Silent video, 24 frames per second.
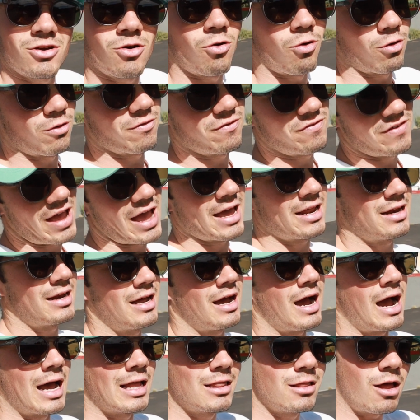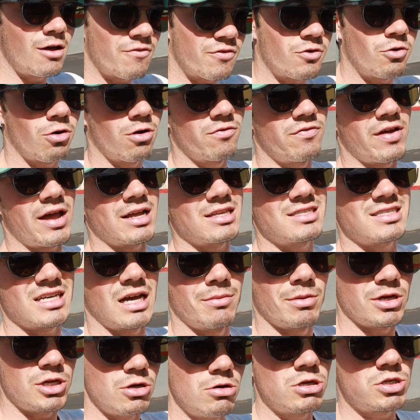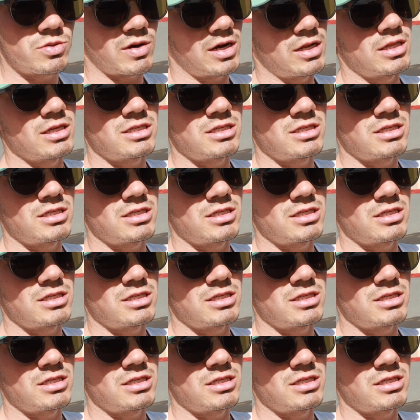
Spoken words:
Corvette. I love Corvettes. I'm a huge fan of the